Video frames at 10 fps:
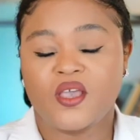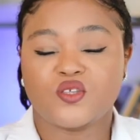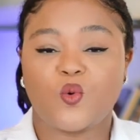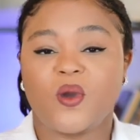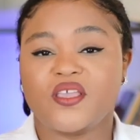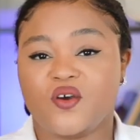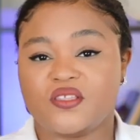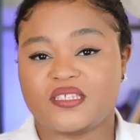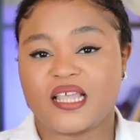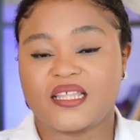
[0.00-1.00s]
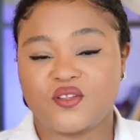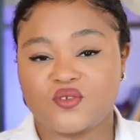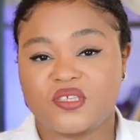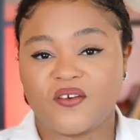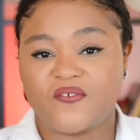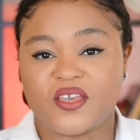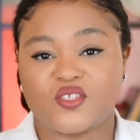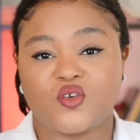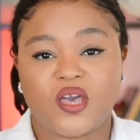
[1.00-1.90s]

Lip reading: So when you understand the luteal phase,